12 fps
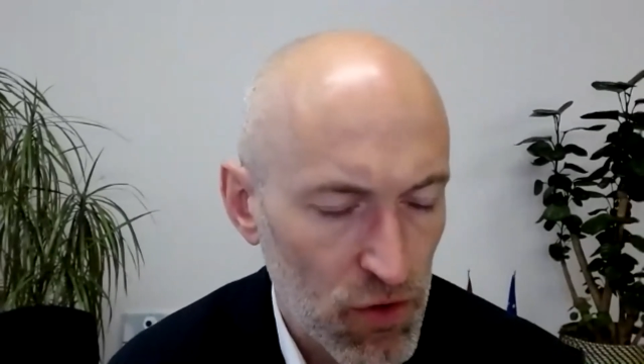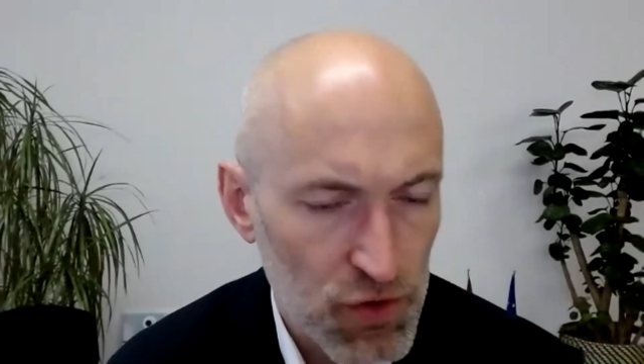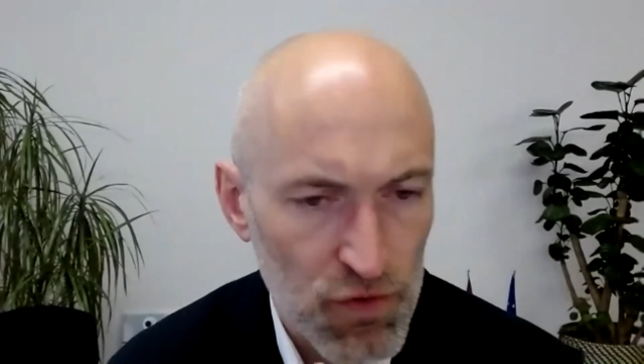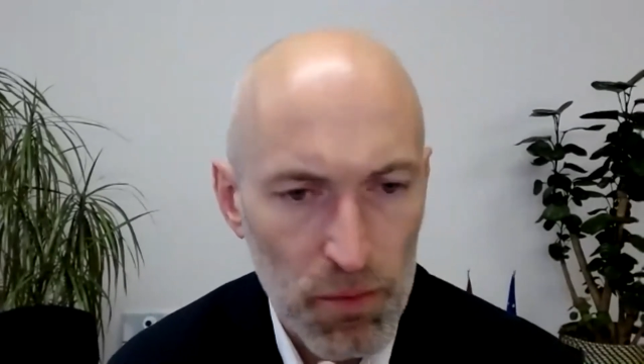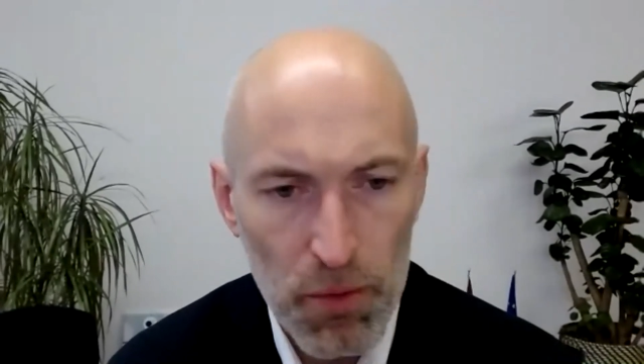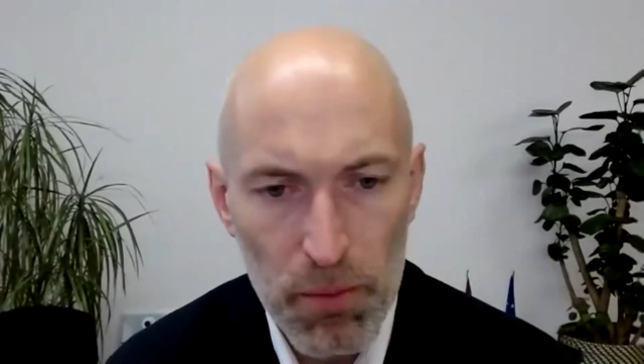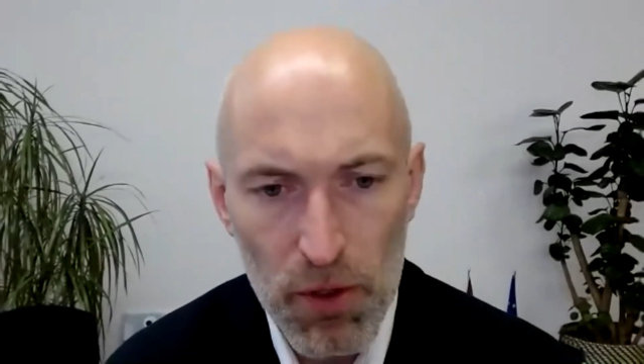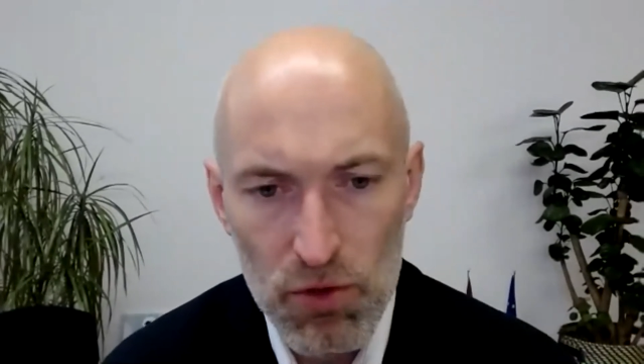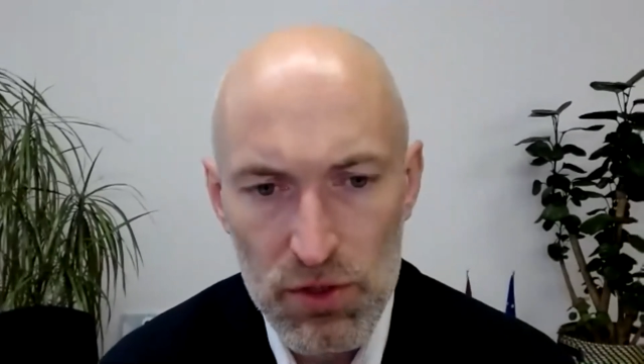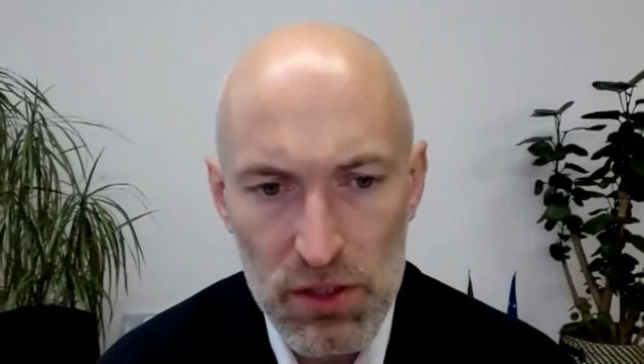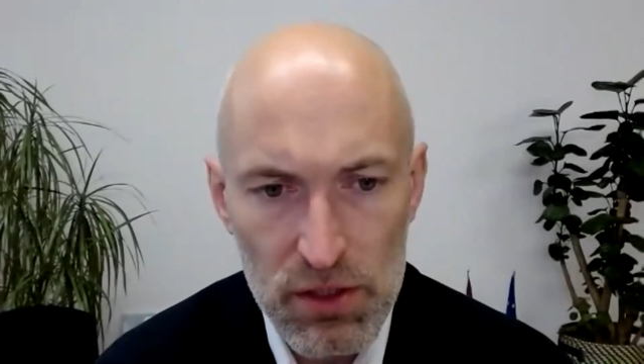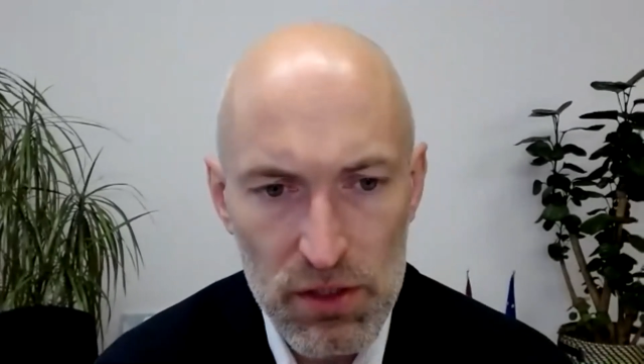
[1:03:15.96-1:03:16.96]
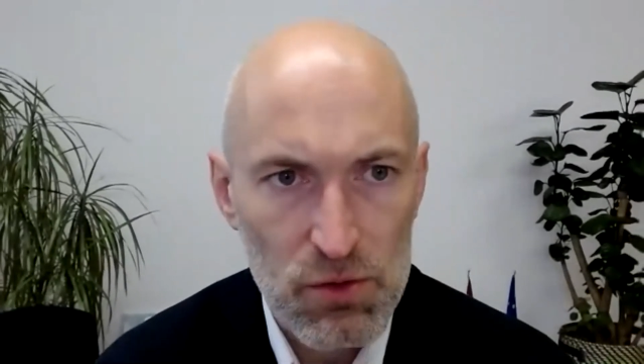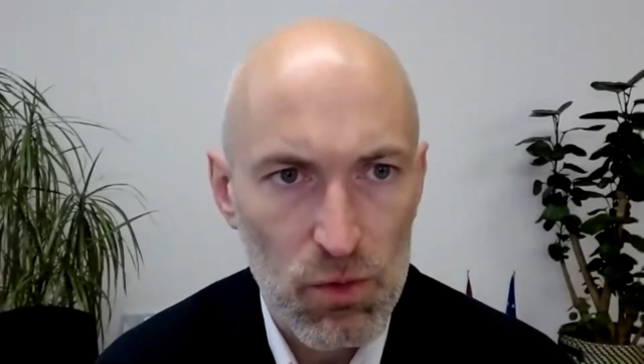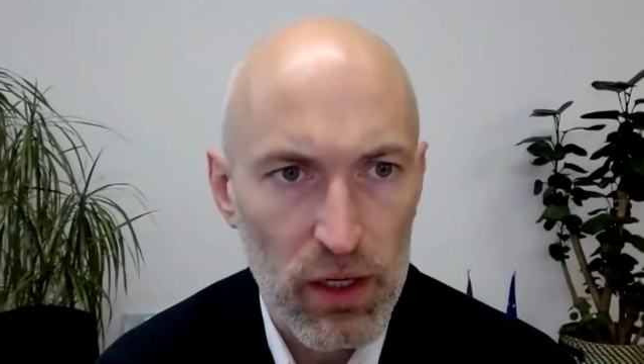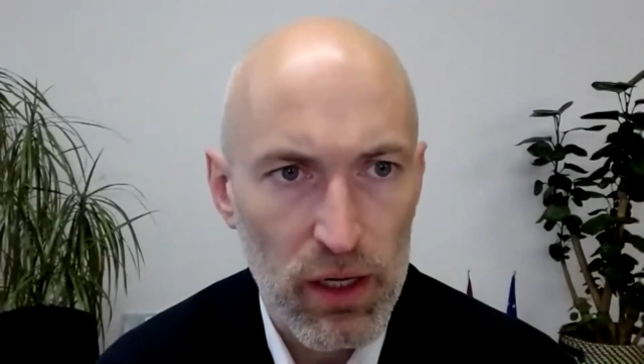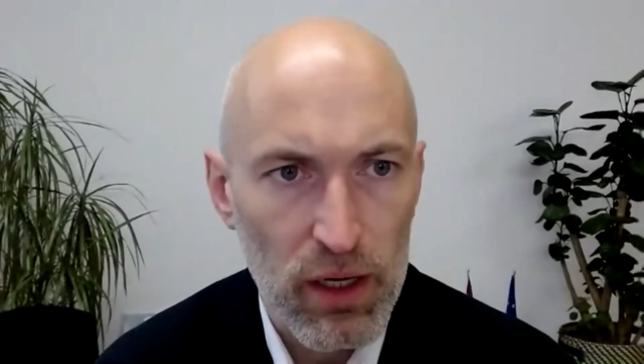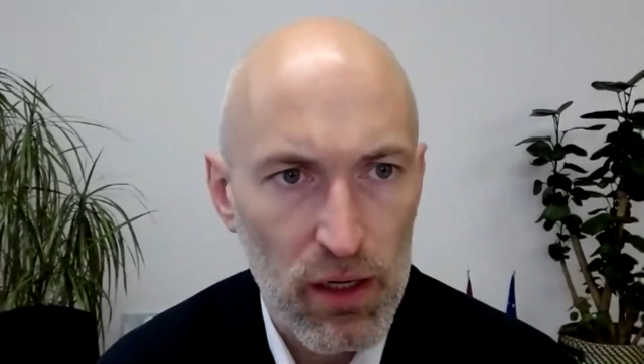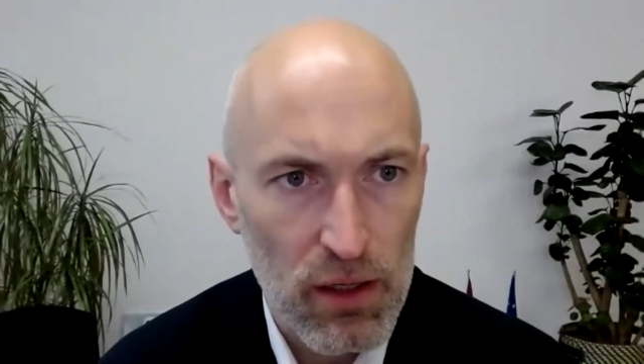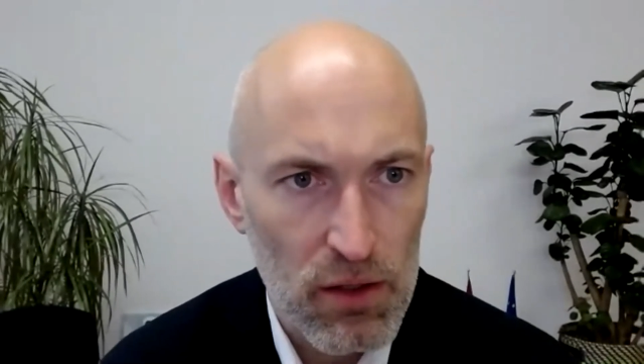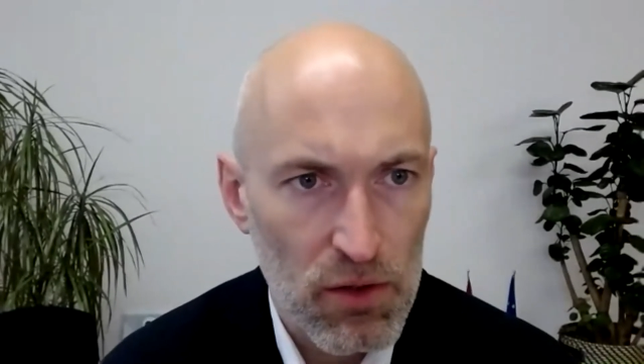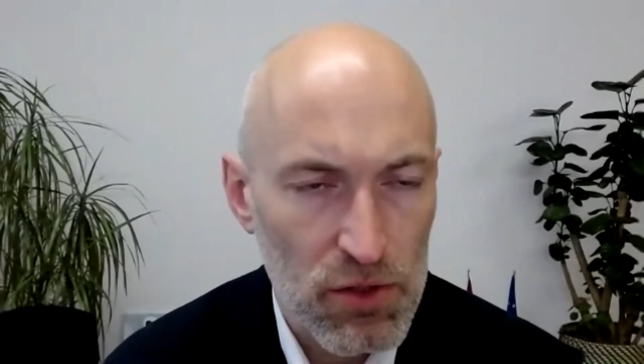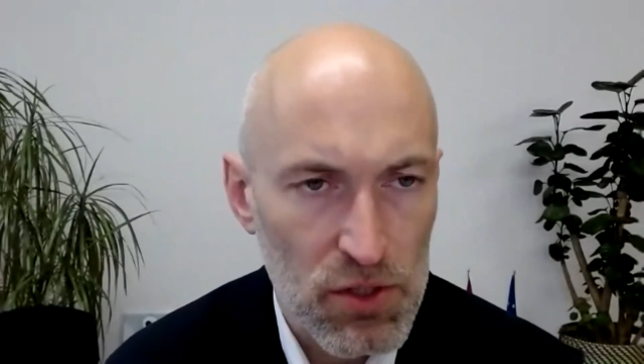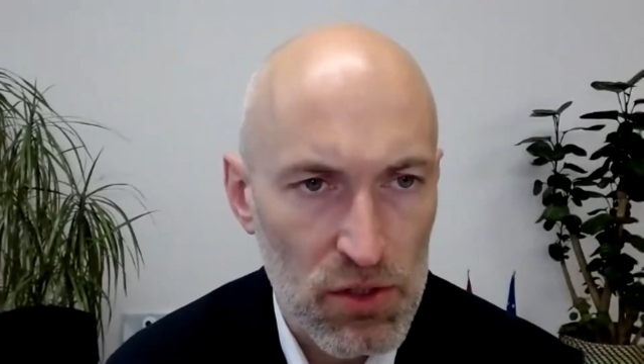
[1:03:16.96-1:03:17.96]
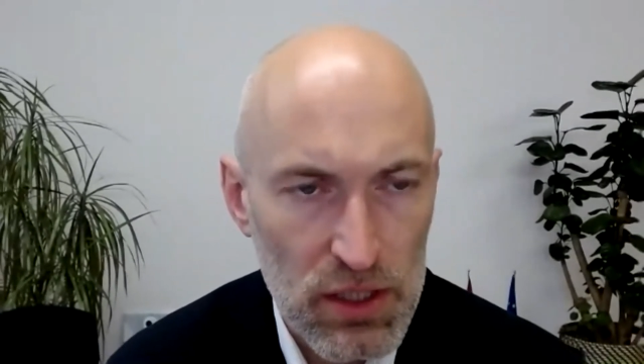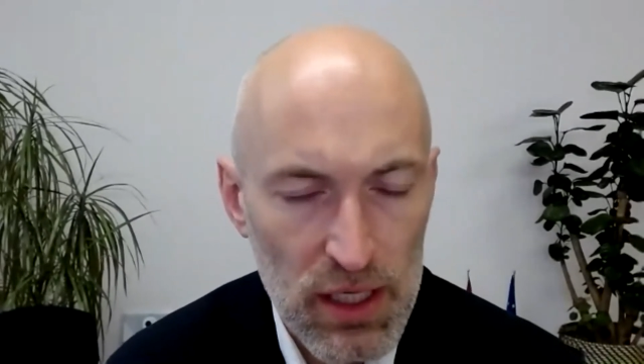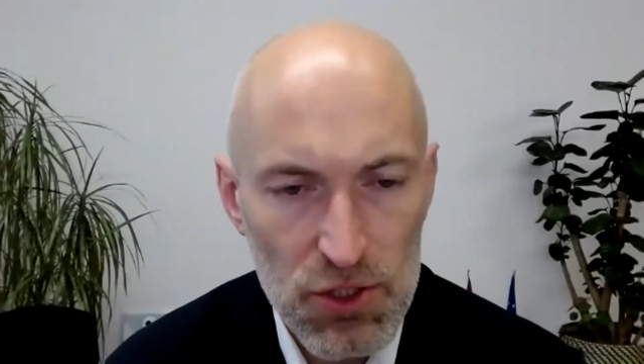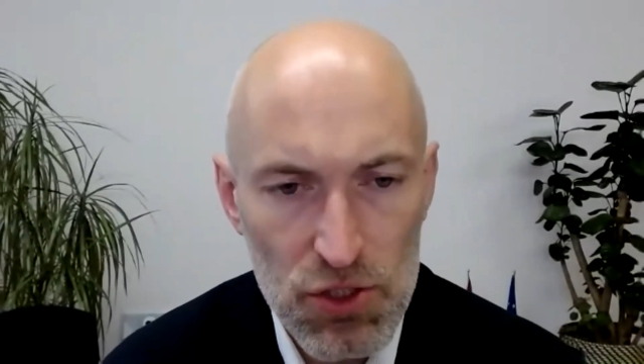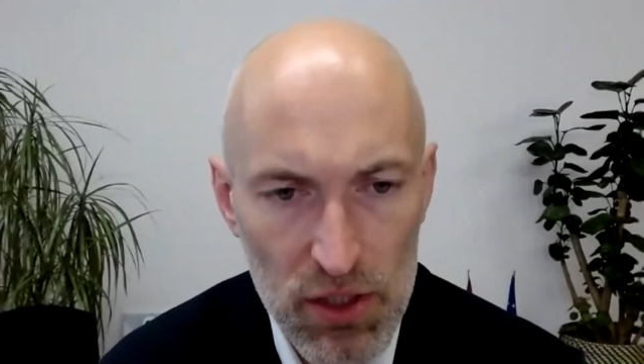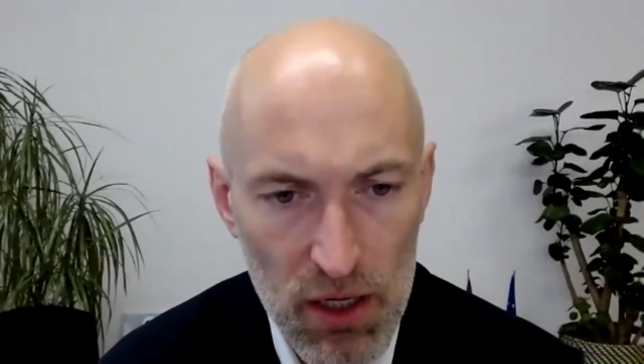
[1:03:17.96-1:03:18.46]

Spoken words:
for proposals where also international